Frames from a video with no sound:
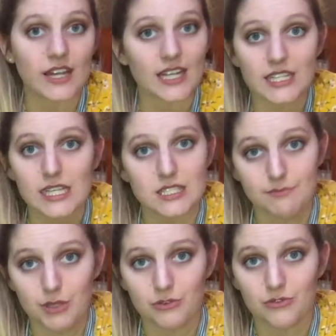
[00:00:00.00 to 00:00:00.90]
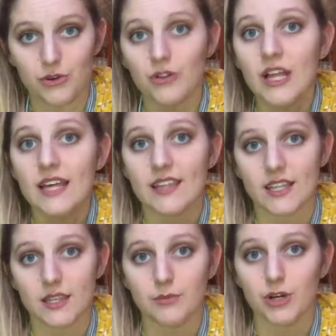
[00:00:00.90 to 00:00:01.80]
and I think it's beautiful
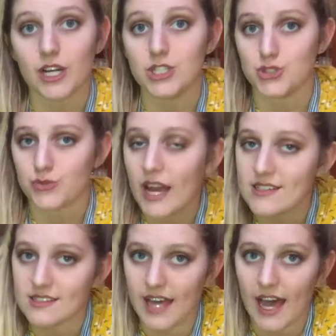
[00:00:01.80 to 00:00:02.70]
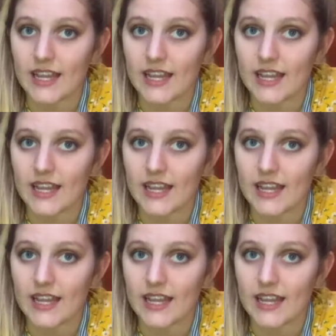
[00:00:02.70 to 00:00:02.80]
that the book addressed that